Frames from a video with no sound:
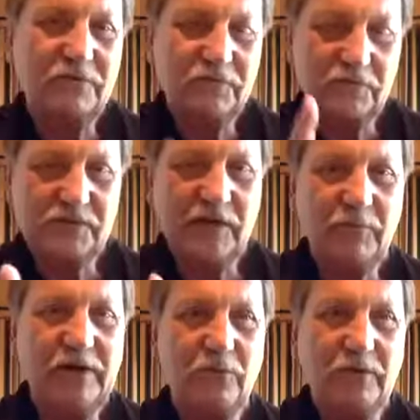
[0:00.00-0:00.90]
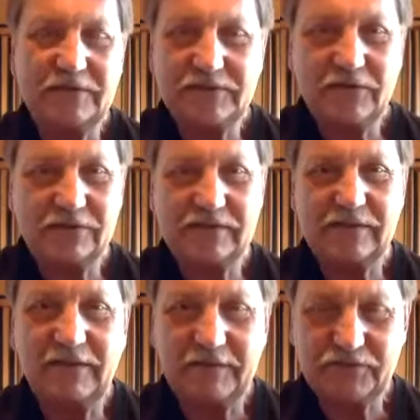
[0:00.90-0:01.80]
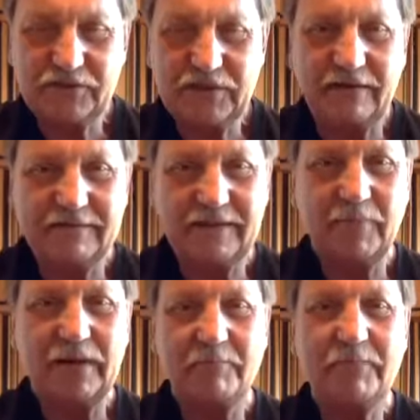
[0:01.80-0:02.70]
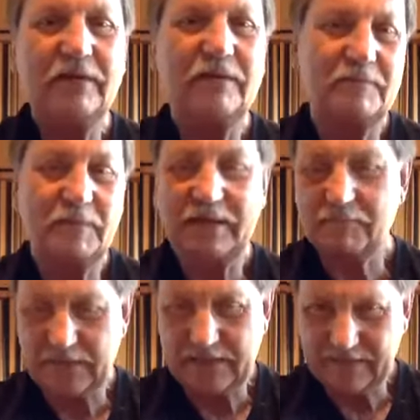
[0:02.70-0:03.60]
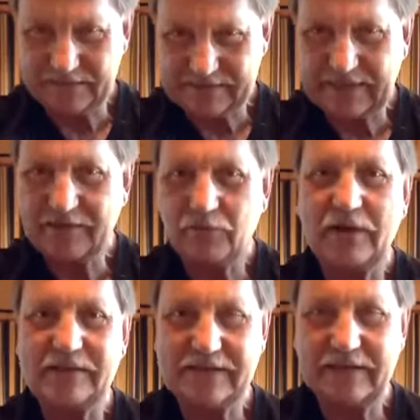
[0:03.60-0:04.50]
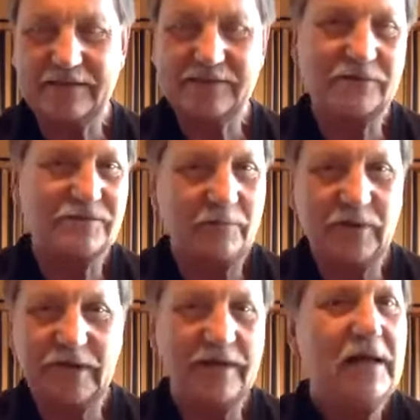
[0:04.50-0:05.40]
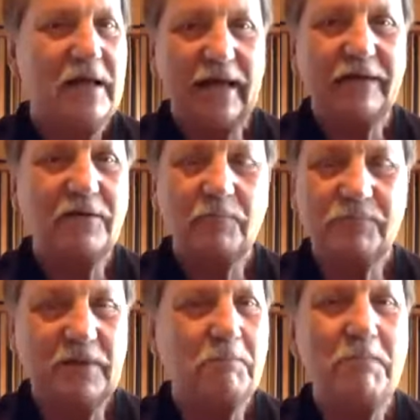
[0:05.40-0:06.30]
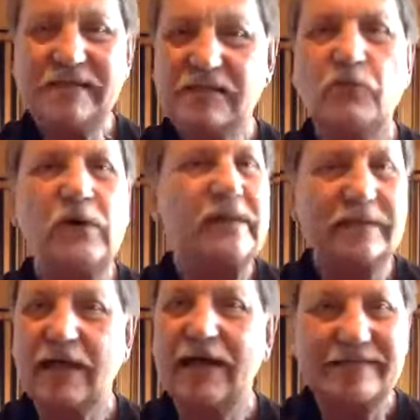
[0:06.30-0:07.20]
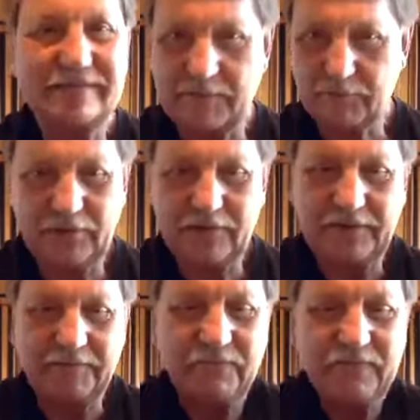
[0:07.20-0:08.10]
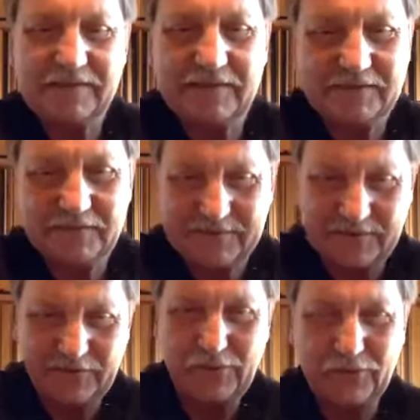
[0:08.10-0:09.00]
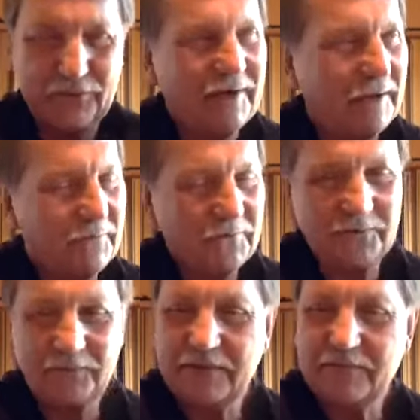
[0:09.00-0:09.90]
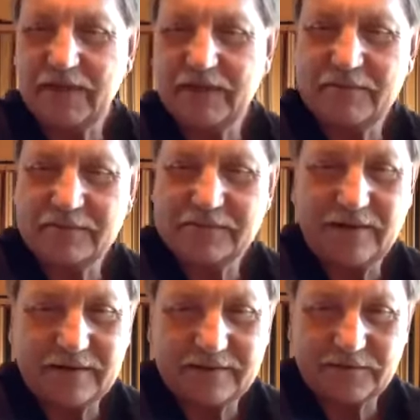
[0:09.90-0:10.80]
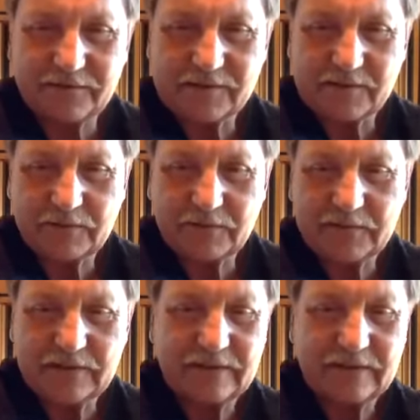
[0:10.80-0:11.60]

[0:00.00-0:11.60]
first time we hear one guitar just in the left channel, and then by the beginning of the second one, a second guitar is coming in, and they're messing with it kind of separately. Let's listen to the third time through. Let me see. I can turn this up a little bit.